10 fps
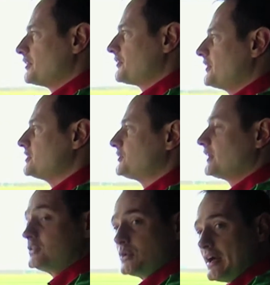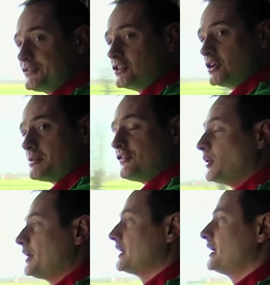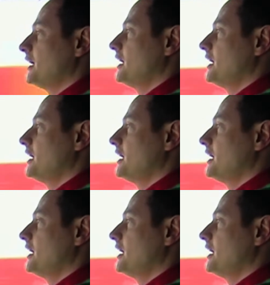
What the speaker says: of the first things we have to do before we